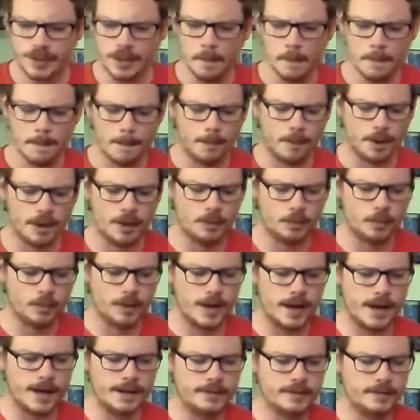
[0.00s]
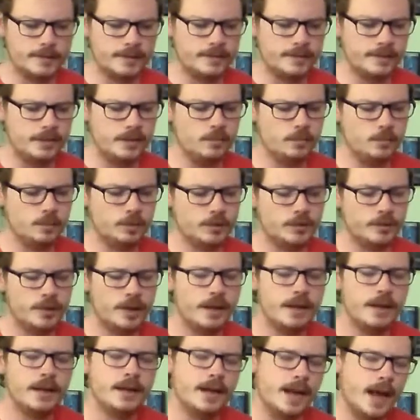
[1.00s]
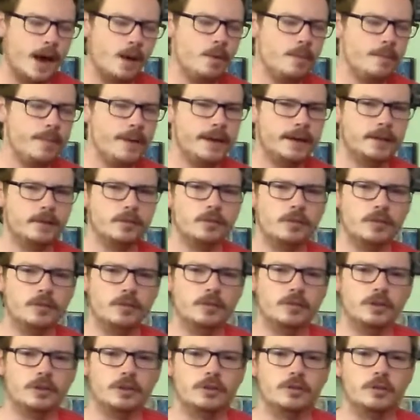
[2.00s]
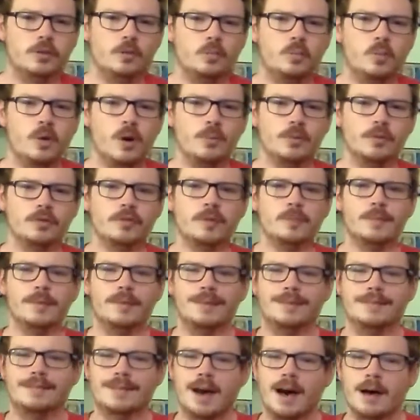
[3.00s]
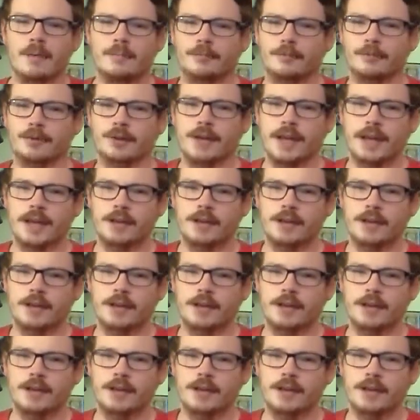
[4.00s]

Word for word: But what I did was I went back and looked what were some of the top free